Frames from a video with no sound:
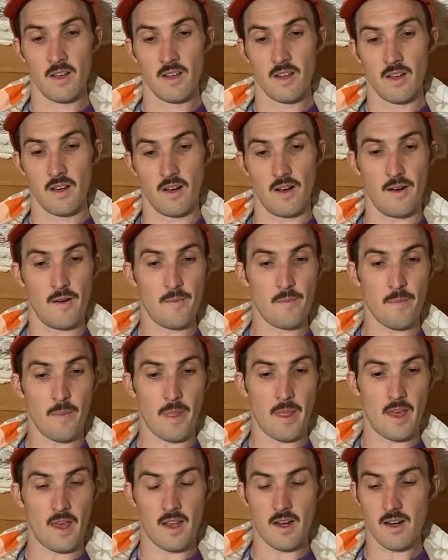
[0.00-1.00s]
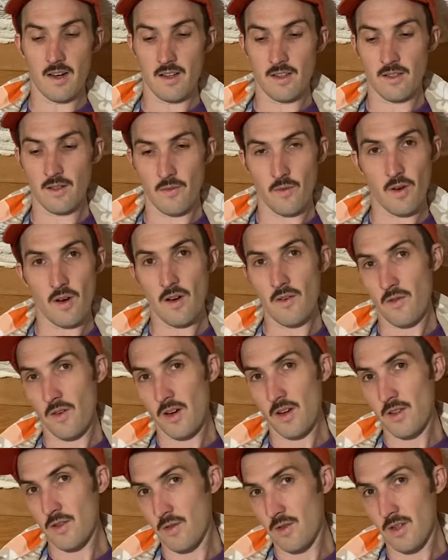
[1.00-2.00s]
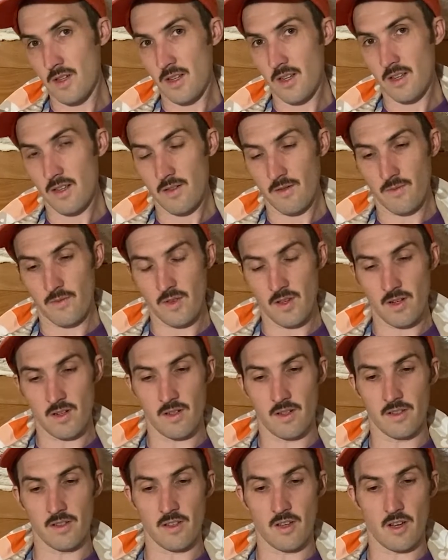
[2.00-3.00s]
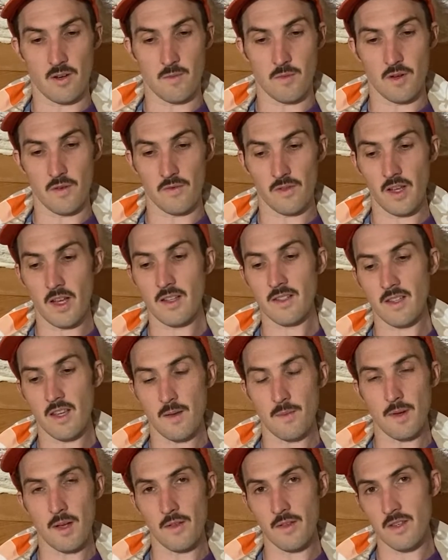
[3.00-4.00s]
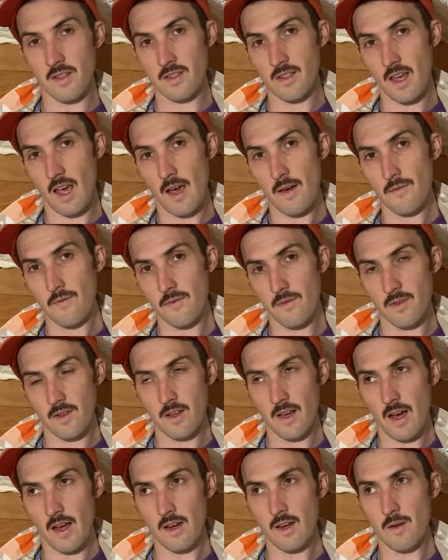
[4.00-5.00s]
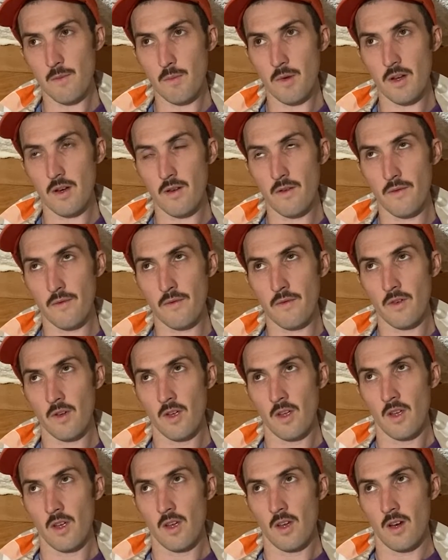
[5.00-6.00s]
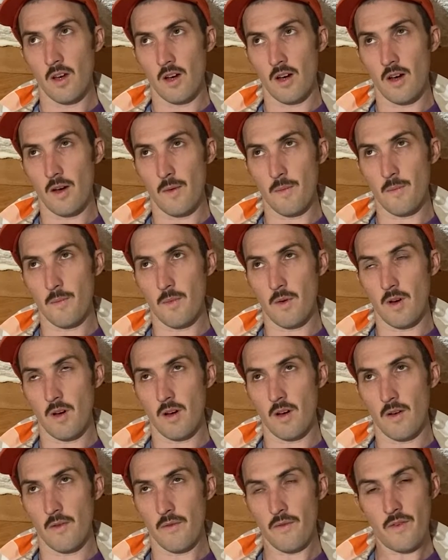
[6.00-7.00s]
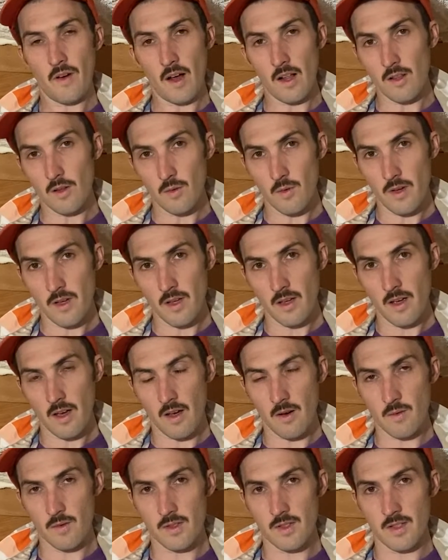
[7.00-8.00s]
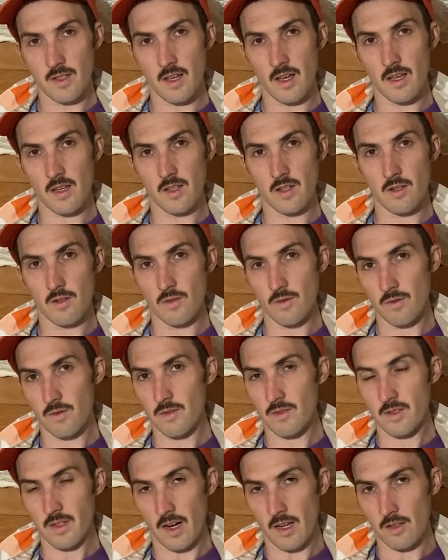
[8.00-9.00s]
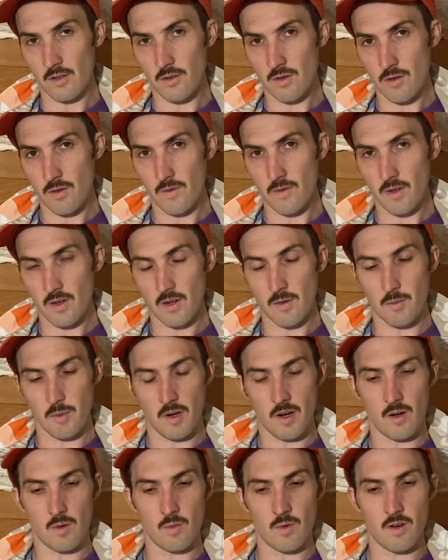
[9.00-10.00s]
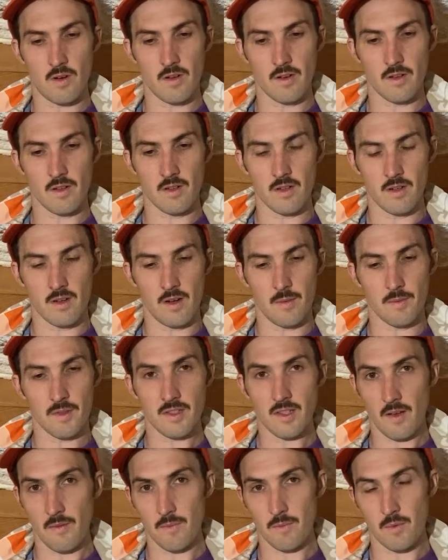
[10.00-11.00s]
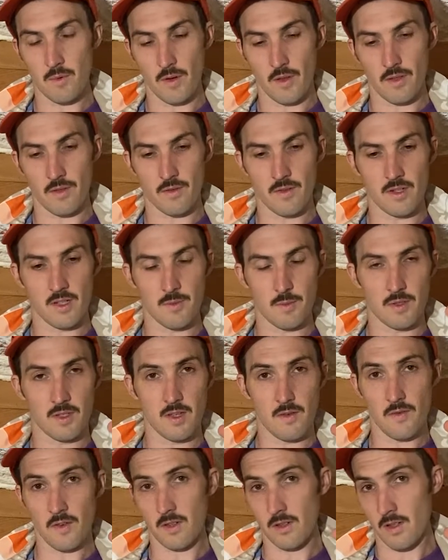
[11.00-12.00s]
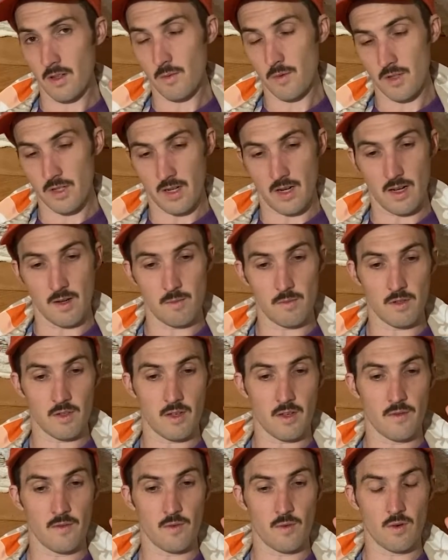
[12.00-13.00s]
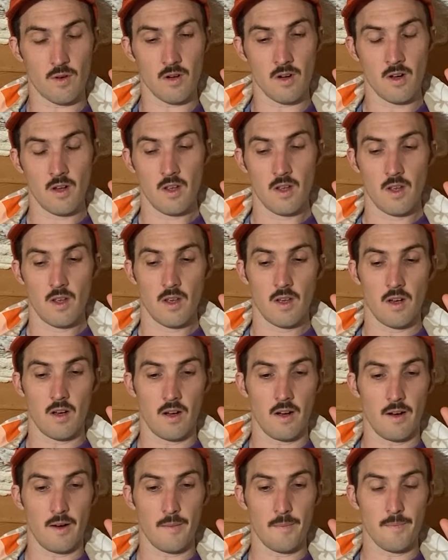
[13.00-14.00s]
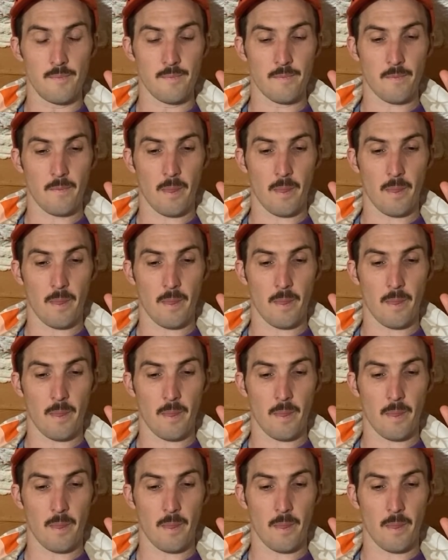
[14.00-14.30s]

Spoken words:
and it is a very, very unique vehicle in the automotive landscape. Now, these have gotten a bit of a following, I would say. Tyler Hoover bought one, the 7.3 specifically, which I am looking for, and